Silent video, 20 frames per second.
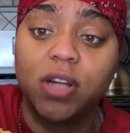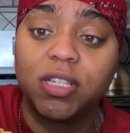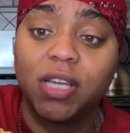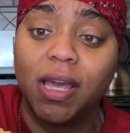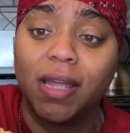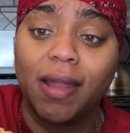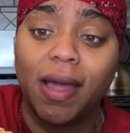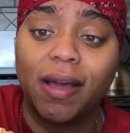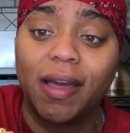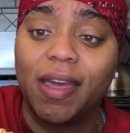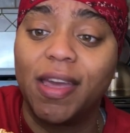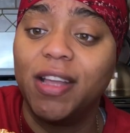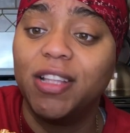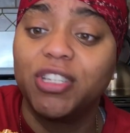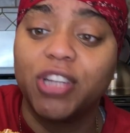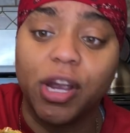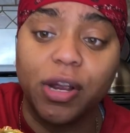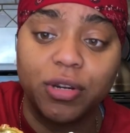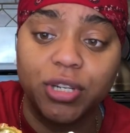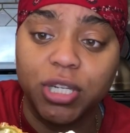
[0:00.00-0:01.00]
to get like an
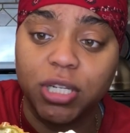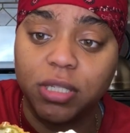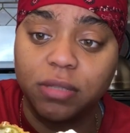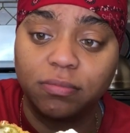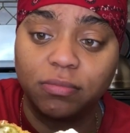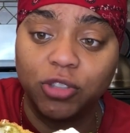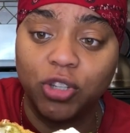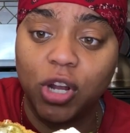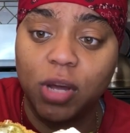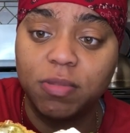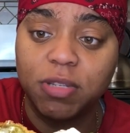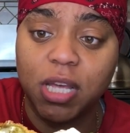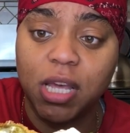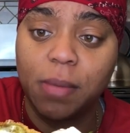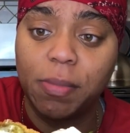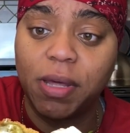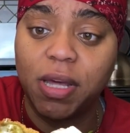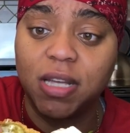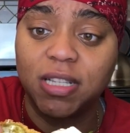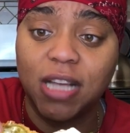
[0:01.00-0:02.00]
internship, you know what I'm saying?
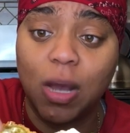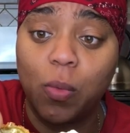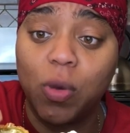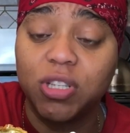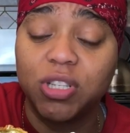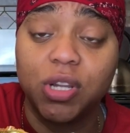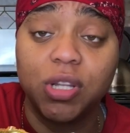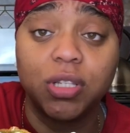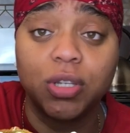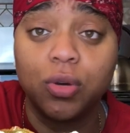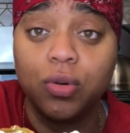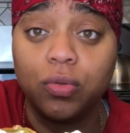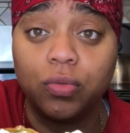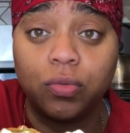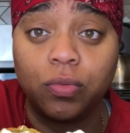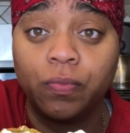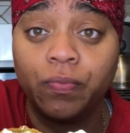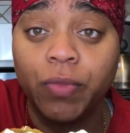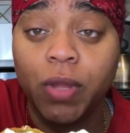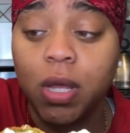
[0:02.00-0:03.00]
Because I wasn't in school.